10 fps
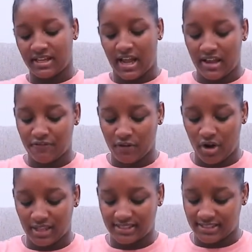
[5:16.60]
the guy
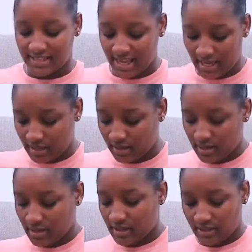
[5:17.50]
forgot to take
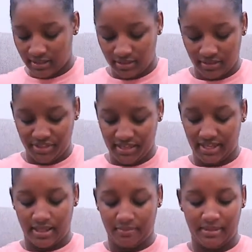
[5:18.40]
the
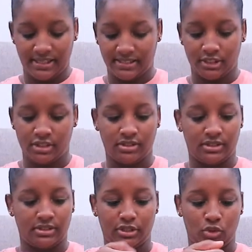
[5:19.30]
thing that makes this
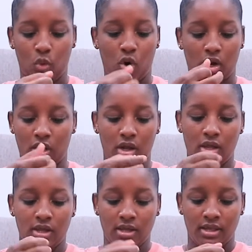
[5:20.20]
store,
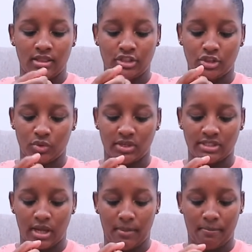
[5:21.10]
the store's
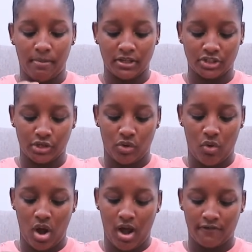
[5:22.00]
um, buzzer go
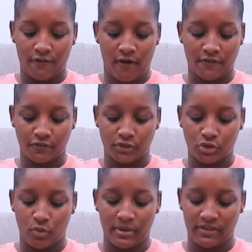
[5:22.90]
off off of
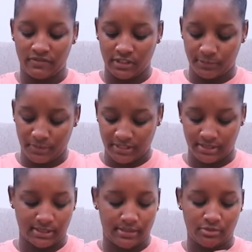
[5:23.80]
so many of these
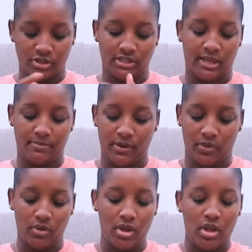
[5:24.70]
pieces, and I'm just like, bro,